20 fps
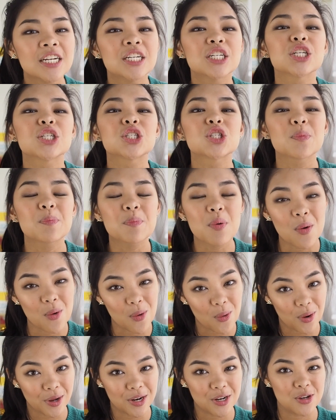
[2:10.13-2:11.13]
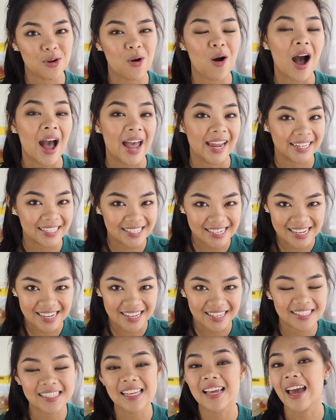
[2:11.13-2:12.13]
to support your
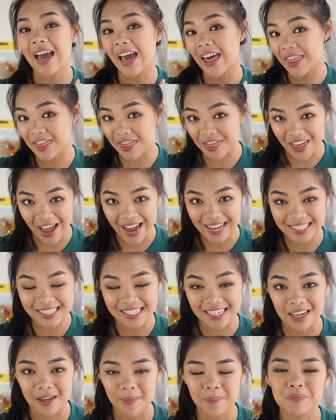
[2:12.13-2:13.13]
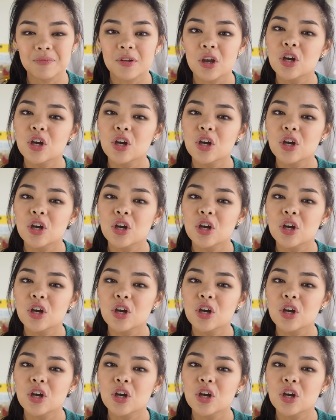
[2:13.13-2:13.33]
ideas. That's it.